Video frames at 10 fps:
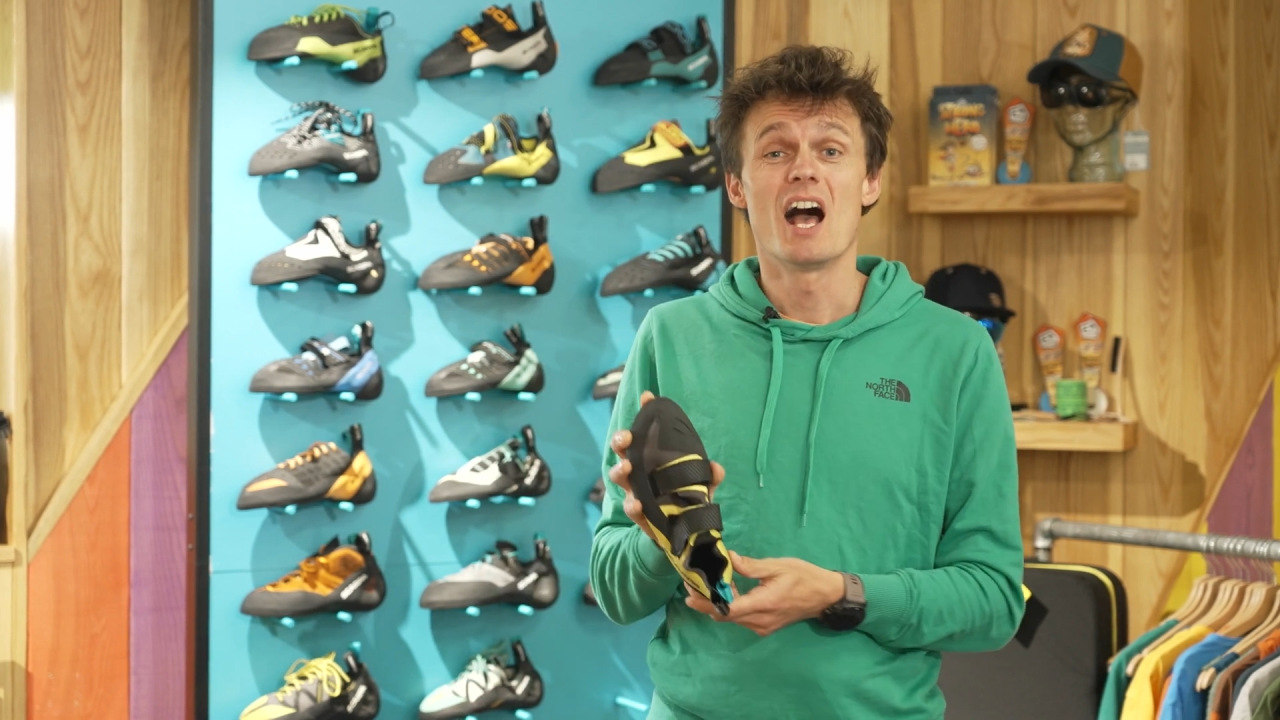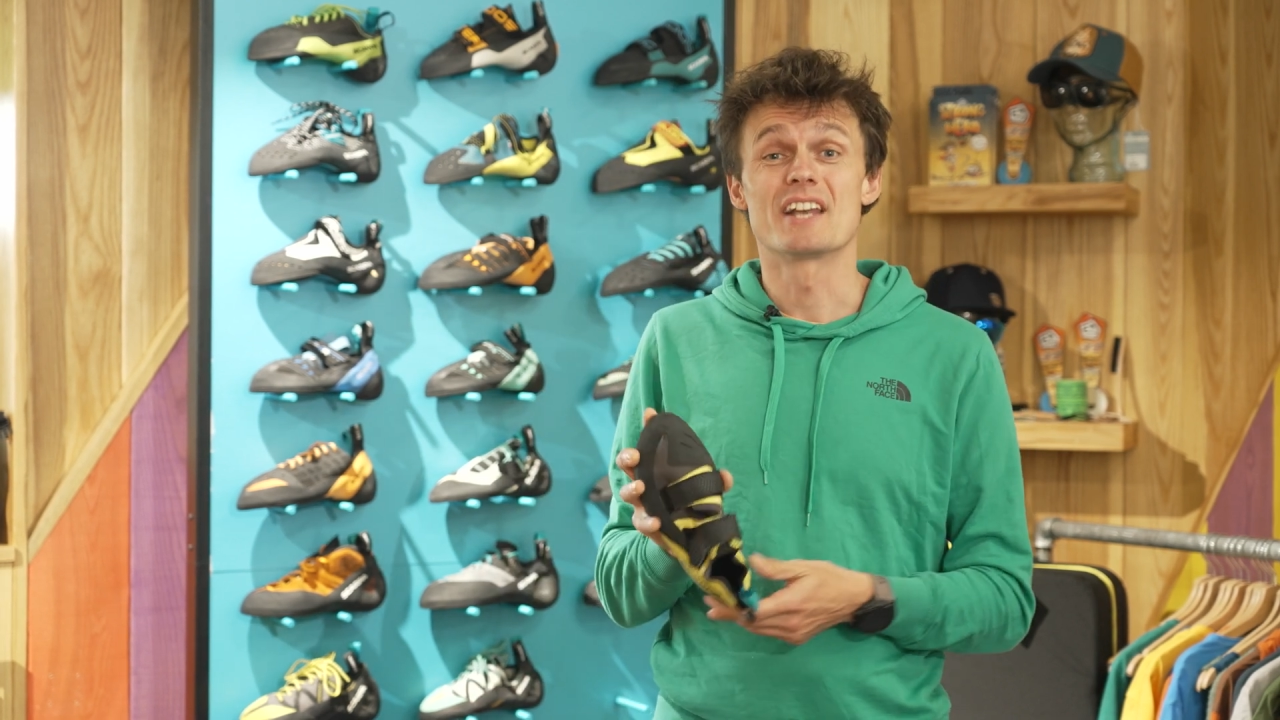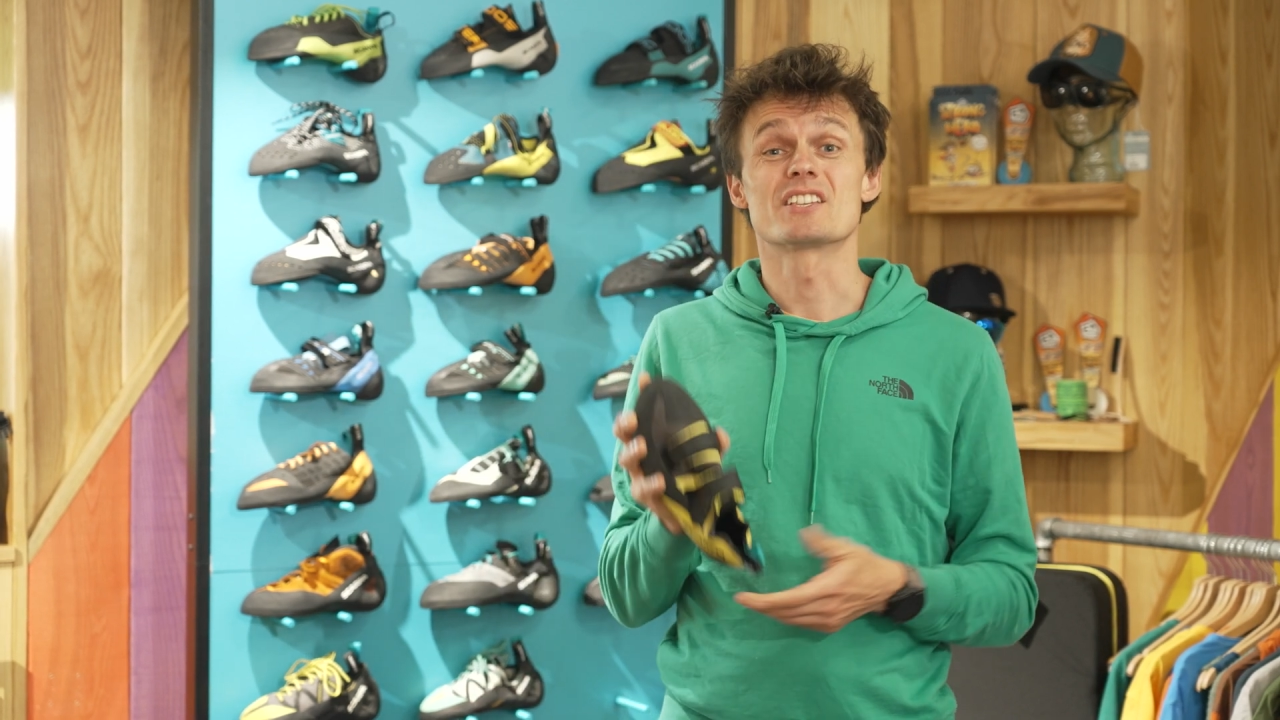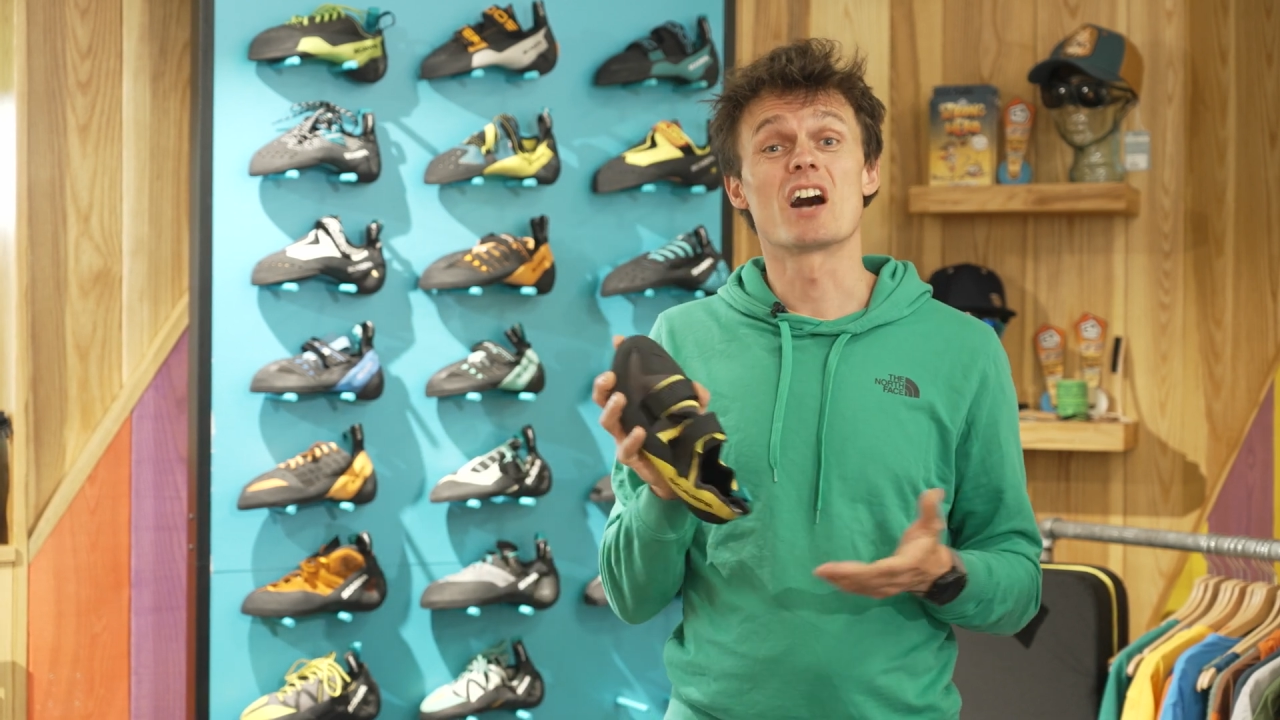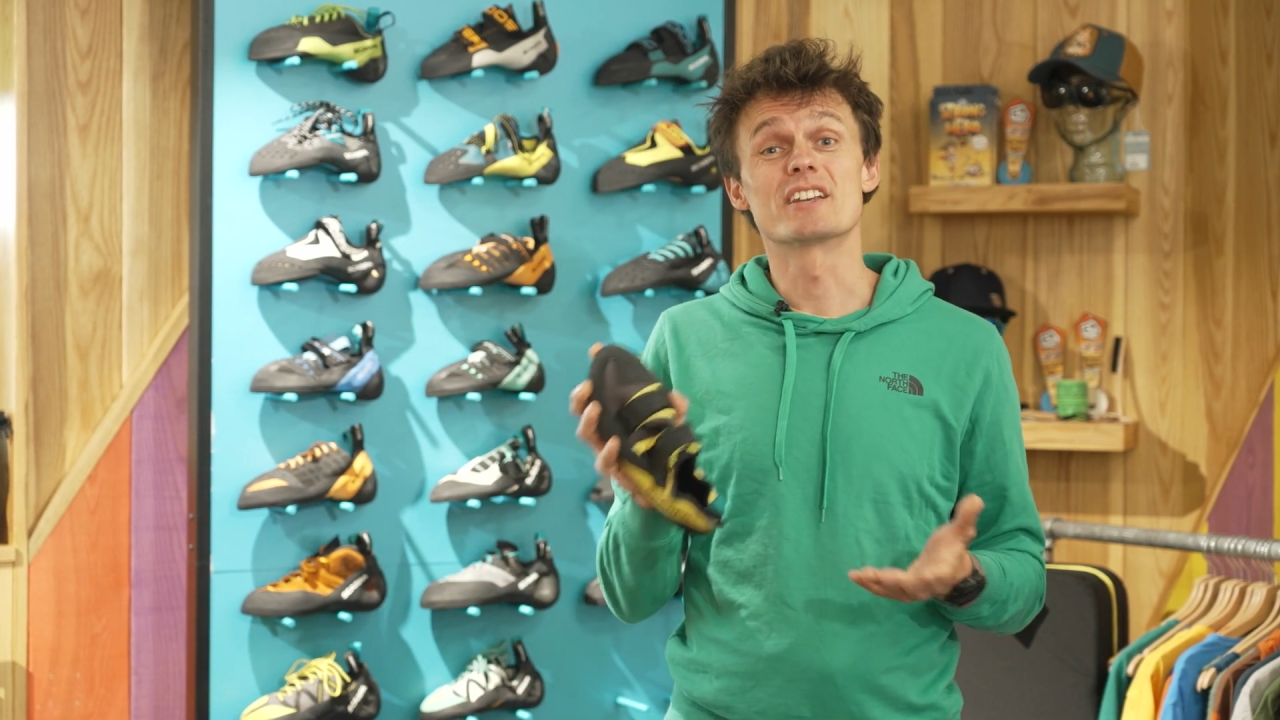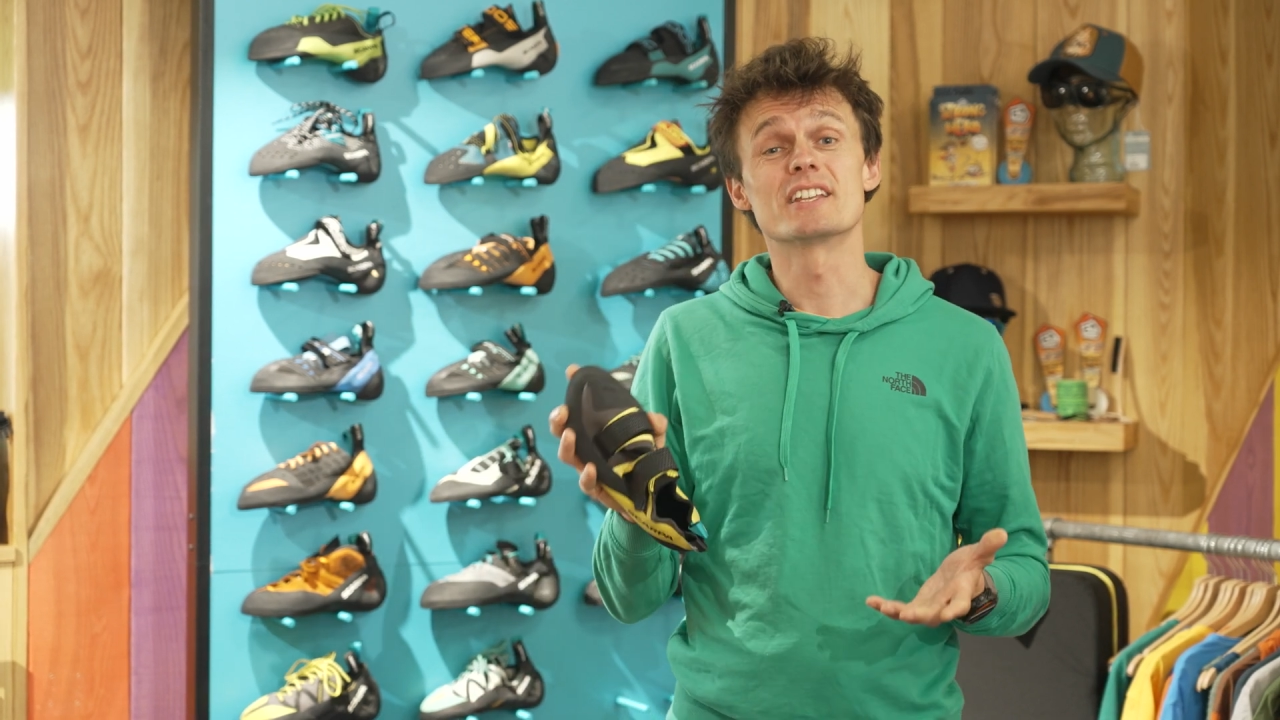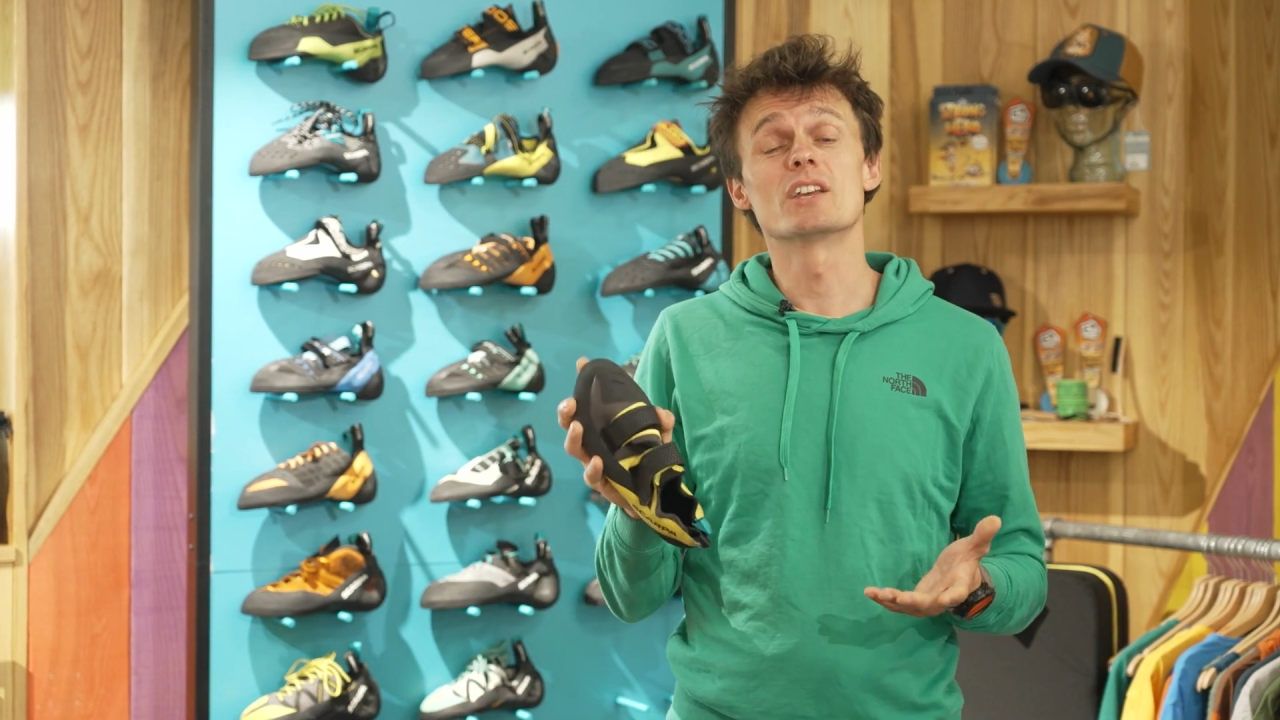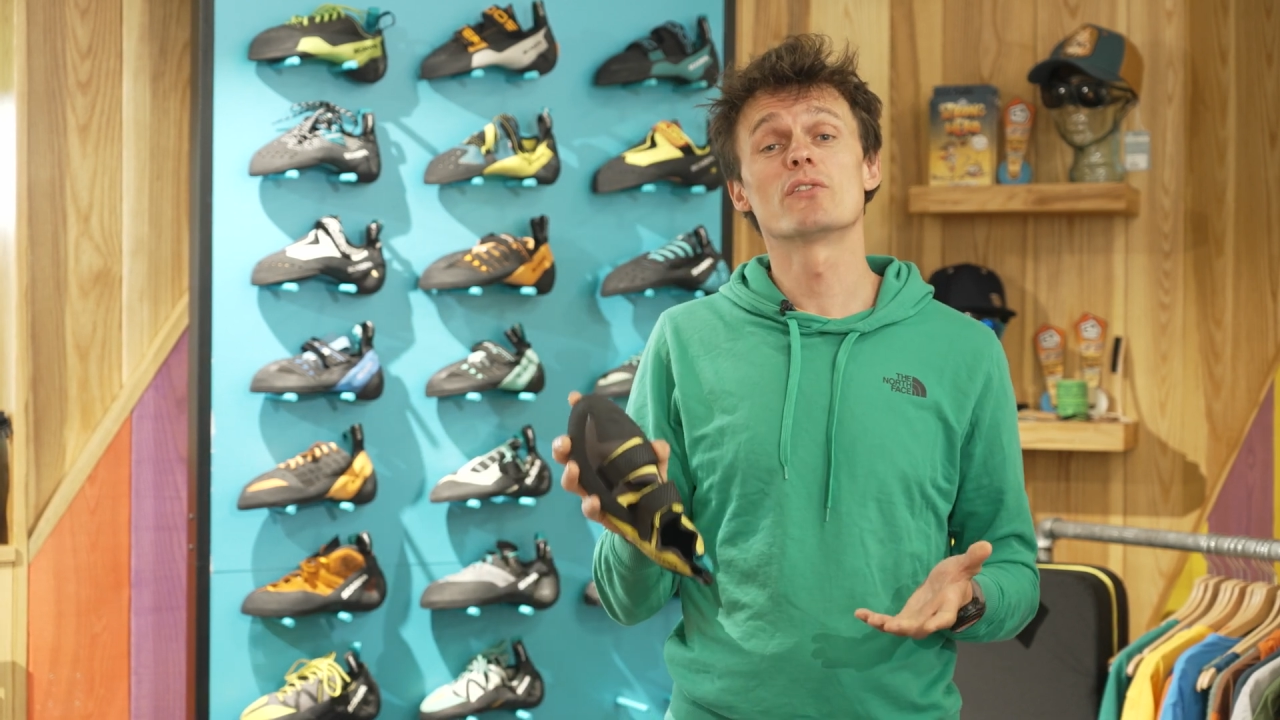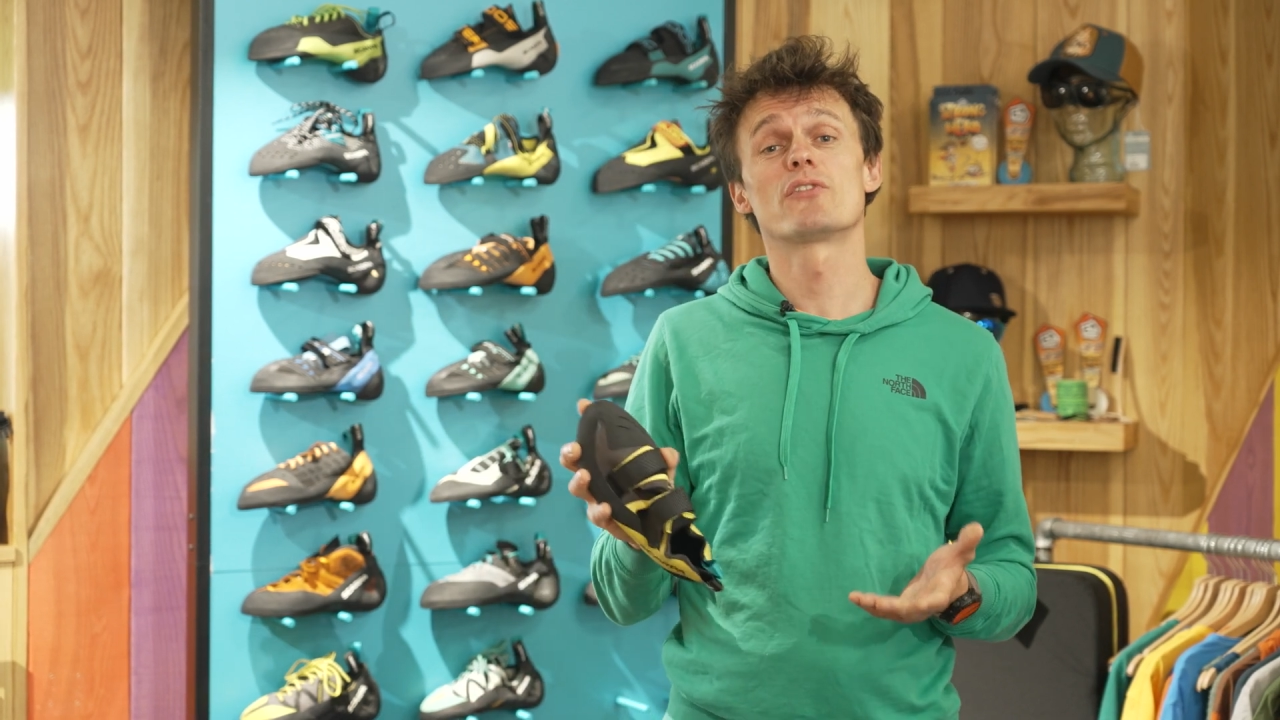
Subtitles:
and is ideal